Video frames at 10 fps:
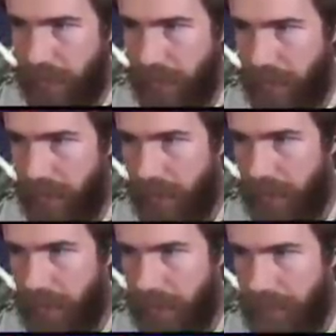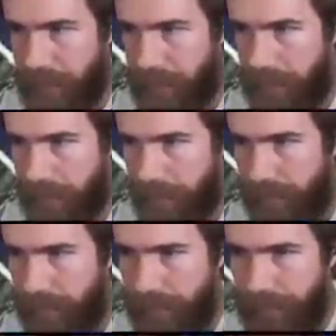
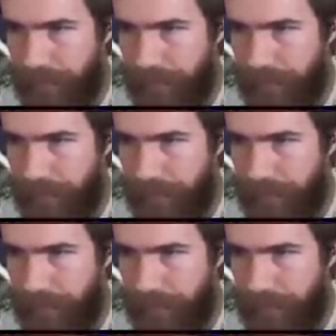(no one is talking)